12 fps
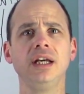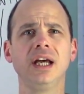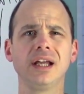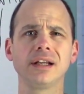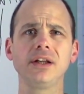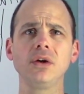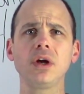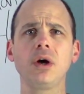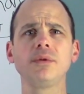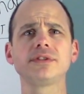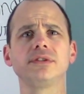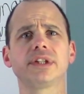And don't
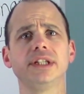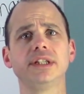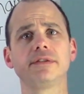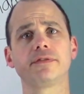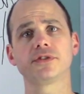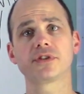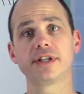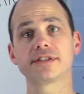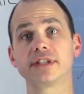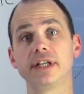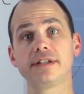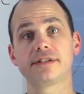always look at different
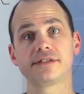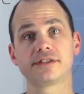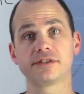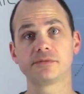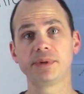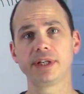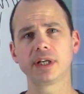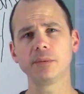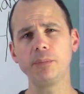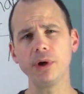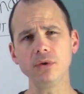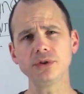translations as being
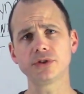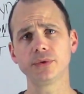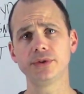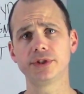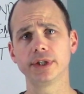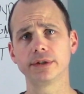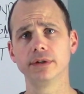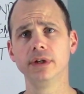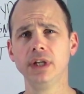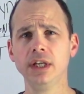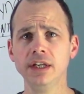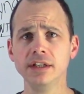opposed to each other.
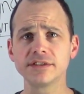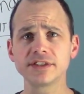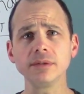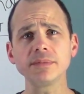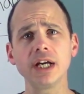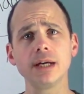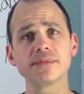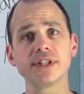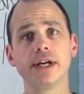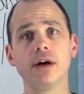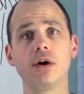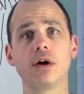Sometimes
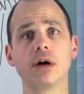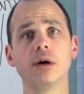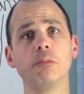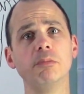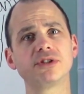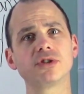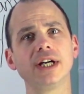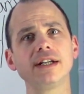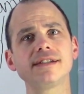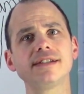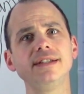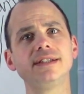they are, but try to
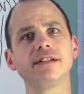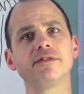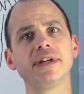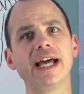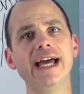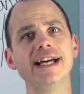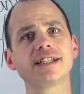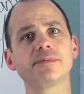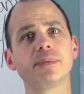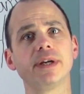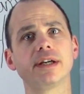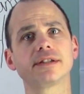see different
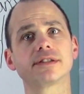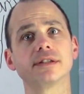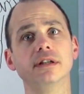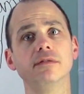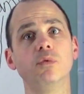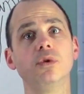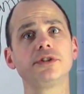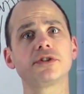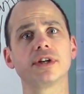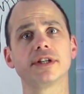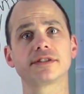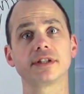aspects of one
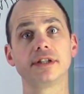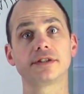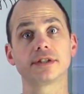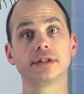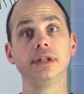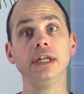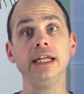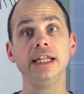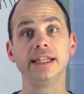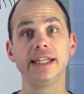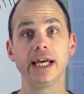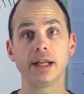translation
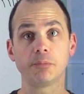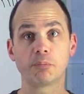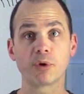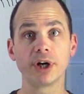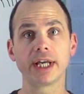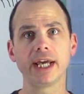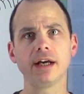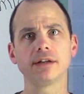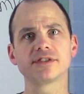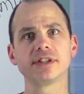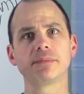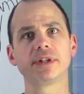that bring out
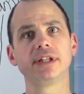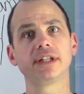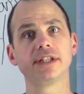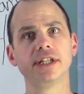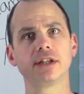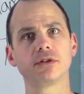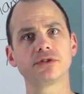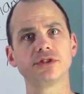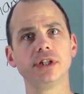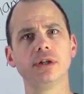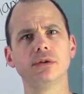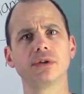something that the others
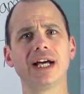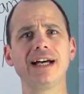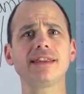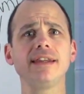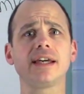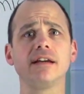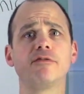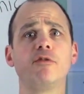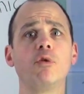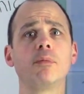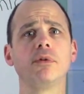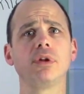don't. I think a
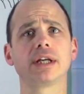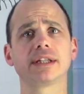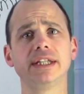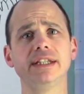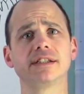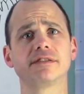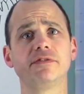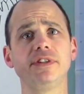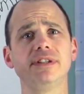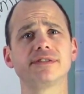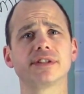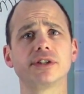formal like the ESV
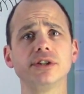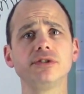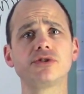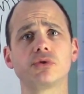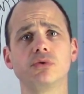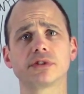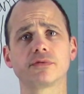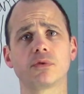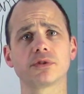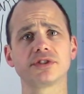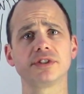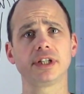is a good choice for
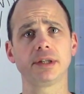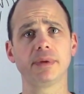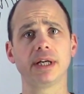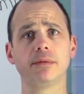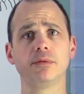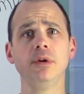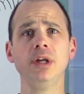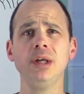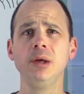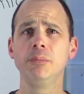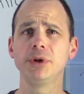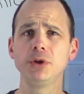a study Bible,
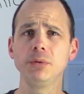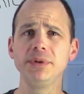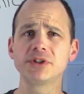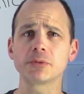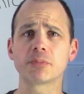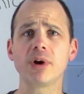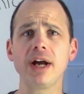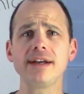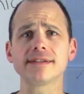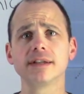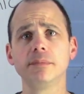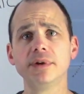but you'd be
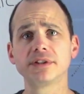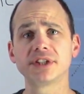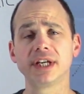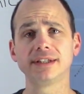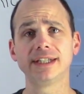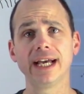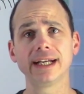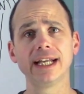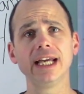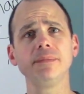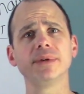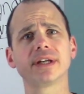surprised how much a
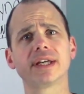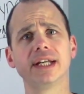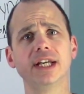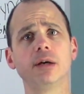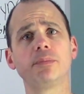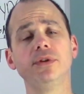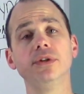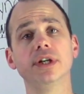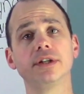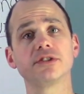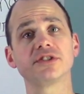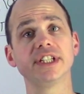dynamic can help you to
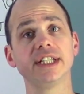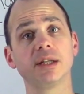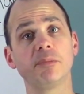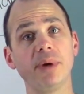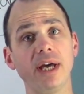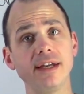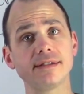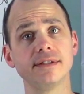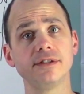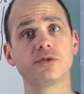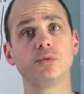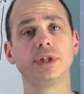understand a
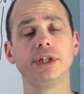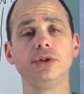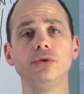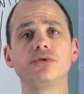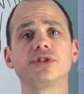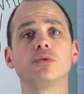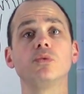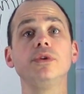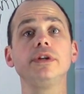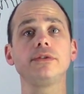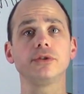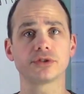passage when you use it
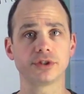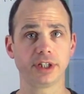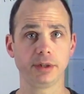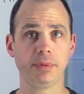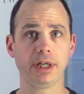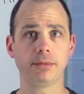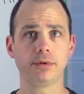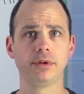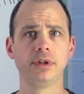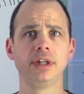with your study Bible.